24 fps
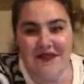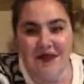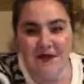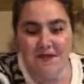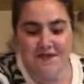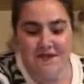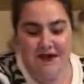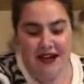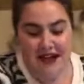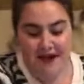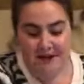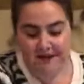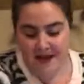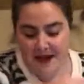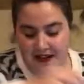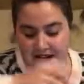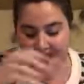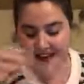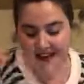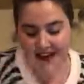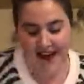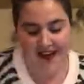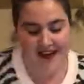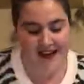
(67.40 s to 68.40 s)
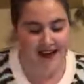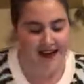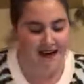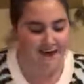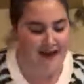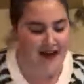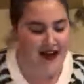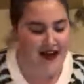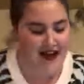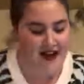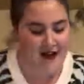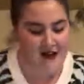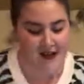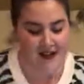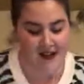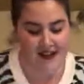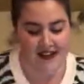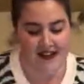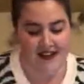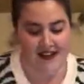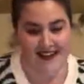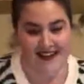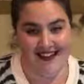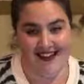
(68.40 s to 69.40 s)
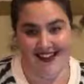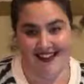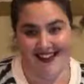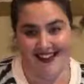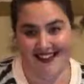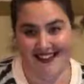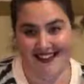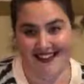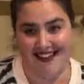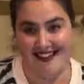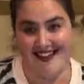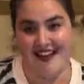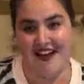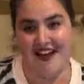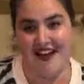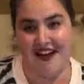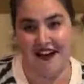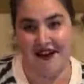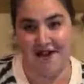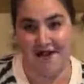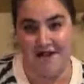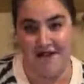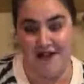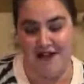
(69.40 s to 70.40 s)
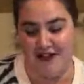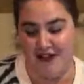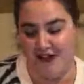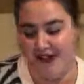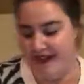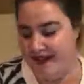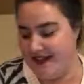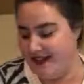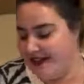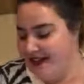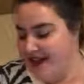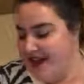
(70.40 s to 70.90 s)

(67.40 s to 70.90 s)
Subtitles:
But we are talking about skincare fridges.